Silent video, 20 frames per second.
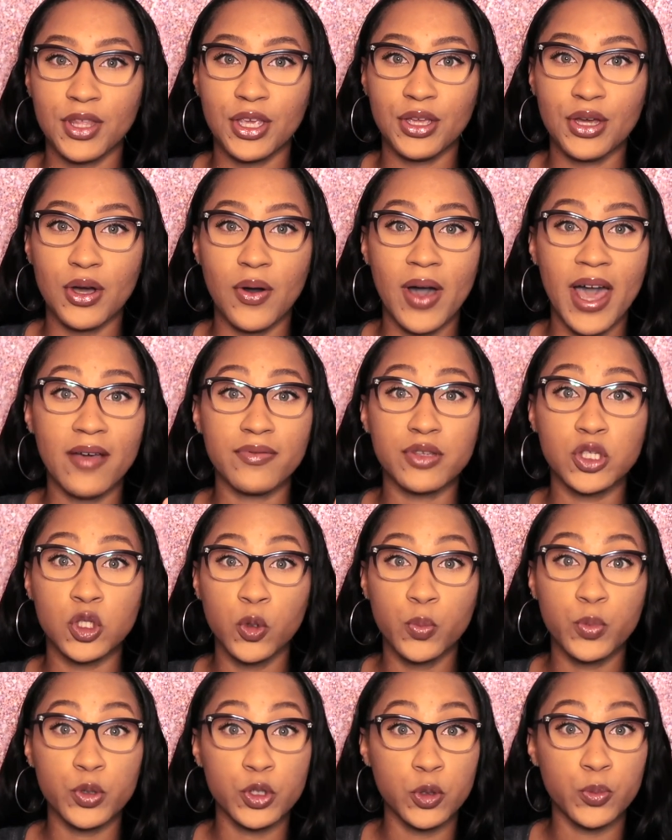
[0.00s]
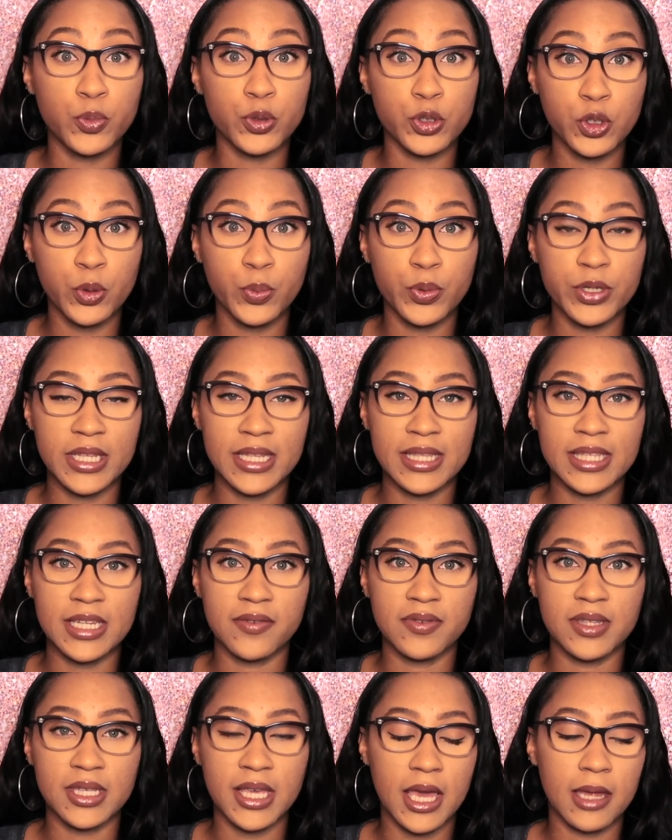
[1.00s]
you know, I have super, super, super
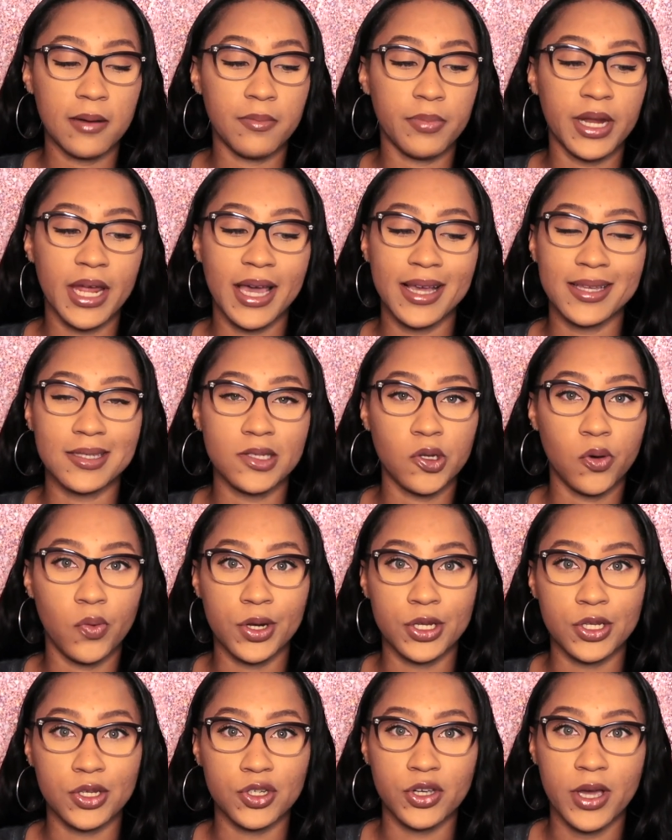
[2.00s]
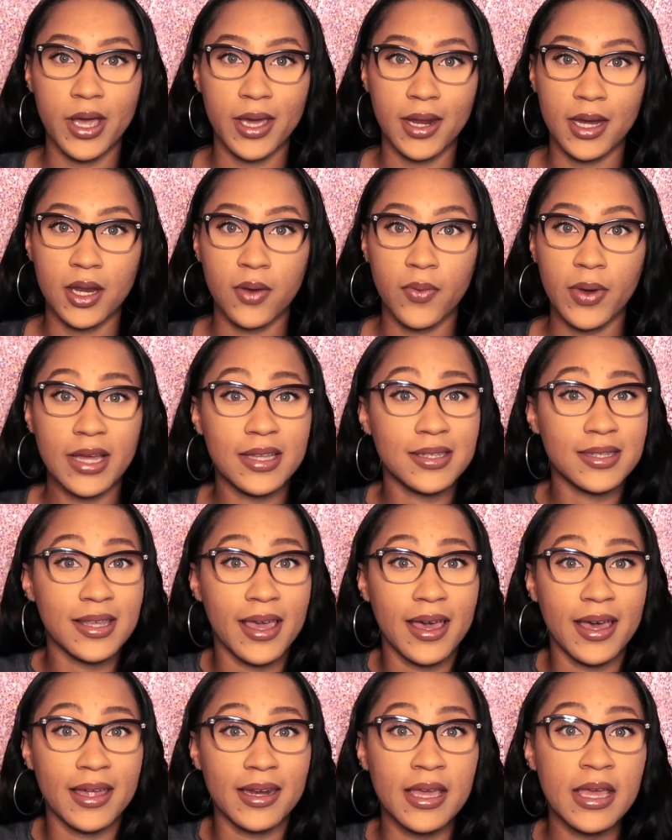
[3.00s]
sensitive skin, but I still wanted to try it anyways.
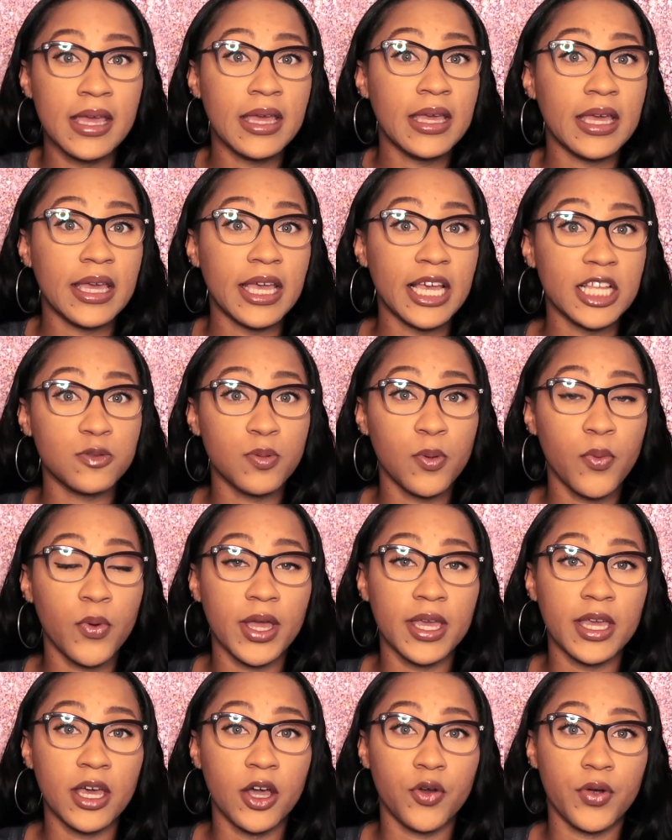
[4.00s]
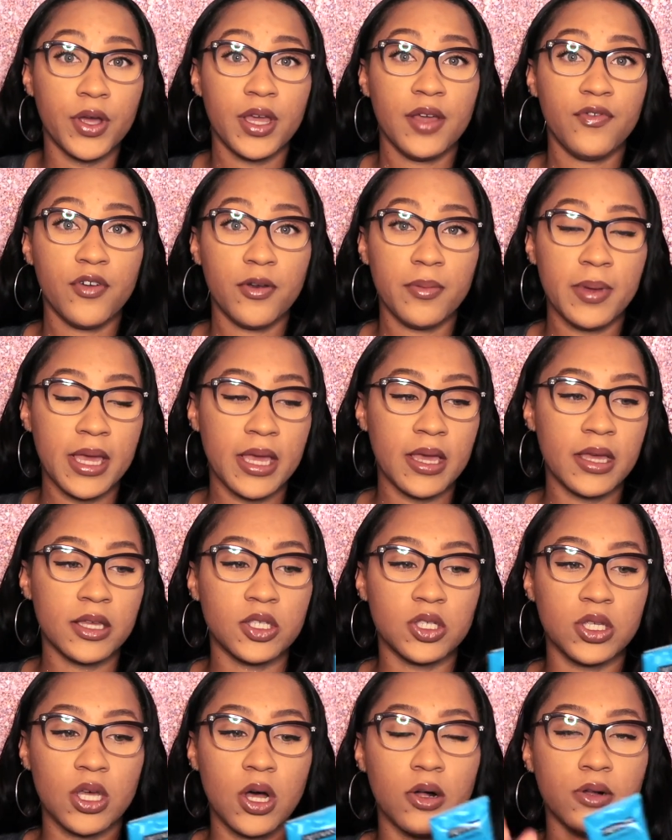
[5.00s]
And it's been working out great for me.
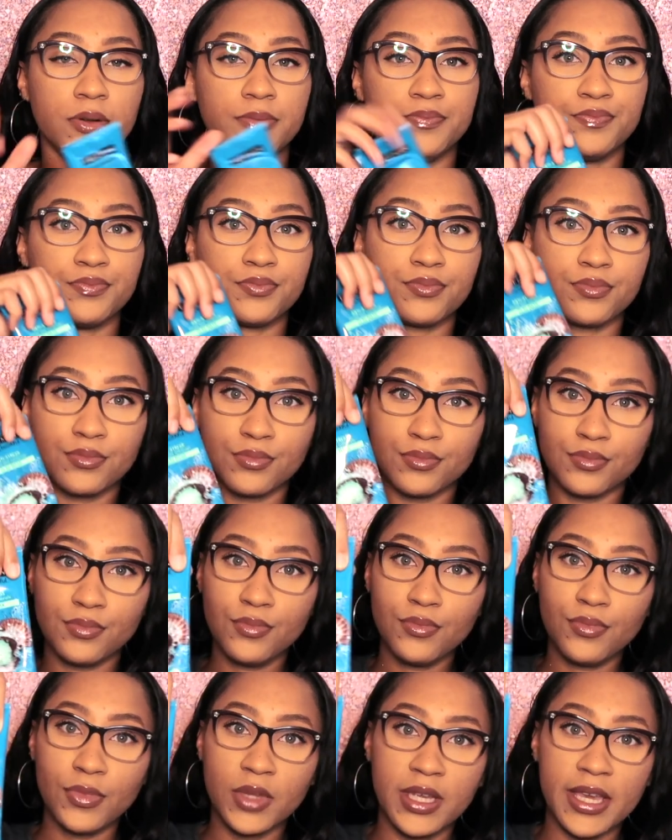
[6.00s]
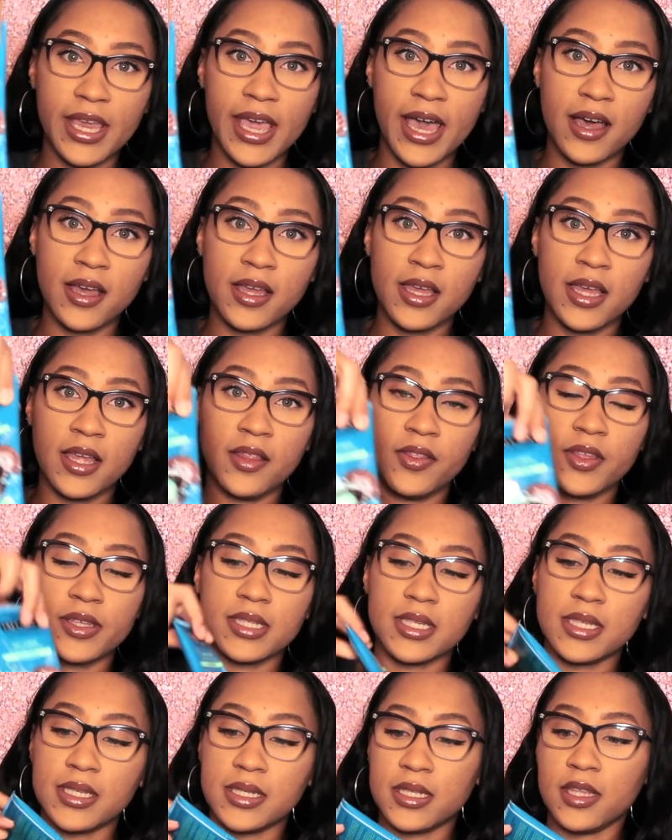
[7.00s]
So yeah,
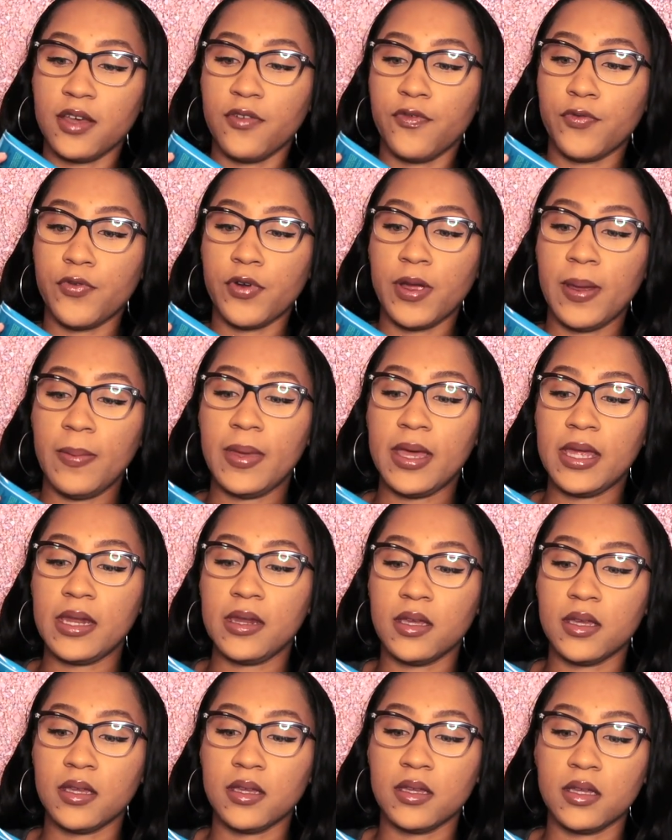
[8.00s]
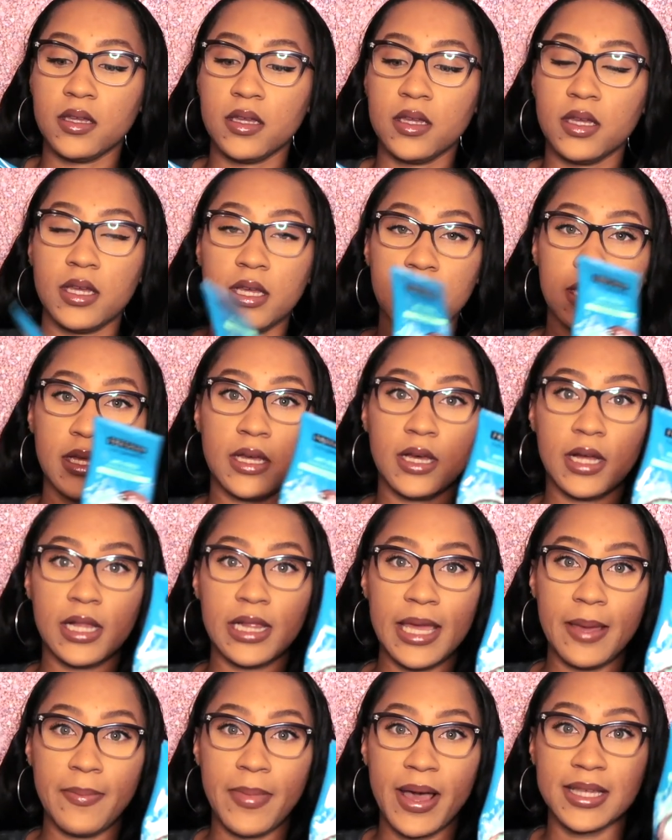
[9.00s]
this is the Freeman
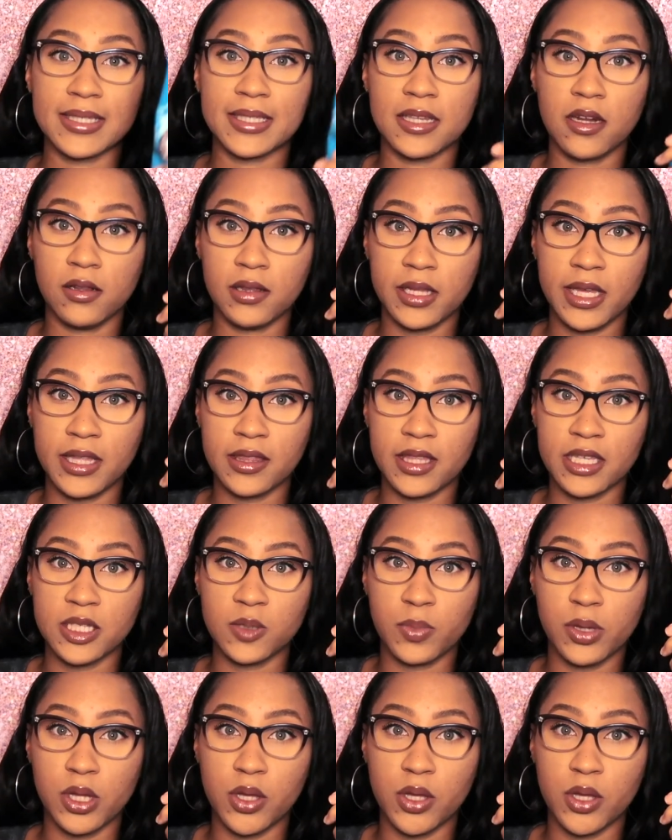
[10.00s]
clay mask and I'll link this